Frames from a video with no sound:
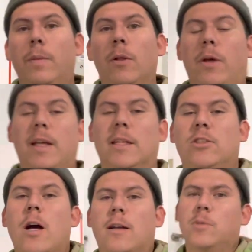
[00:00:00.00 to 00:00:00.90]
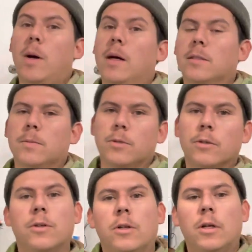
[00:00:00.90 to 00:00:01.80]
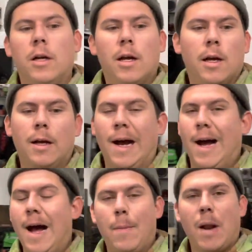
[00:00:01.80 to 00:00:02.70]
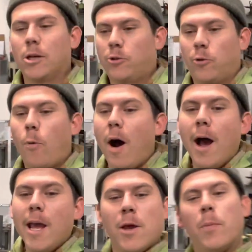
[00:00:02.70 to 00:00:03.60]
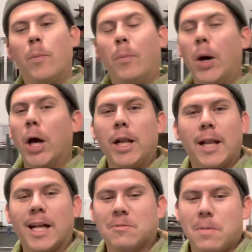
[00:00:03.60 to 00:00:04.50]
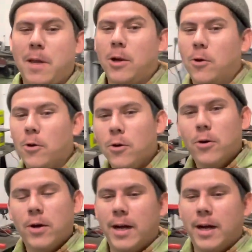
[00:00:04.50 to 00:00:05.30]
it looking as stock as possible. I'm not sure why, but that's my main goal.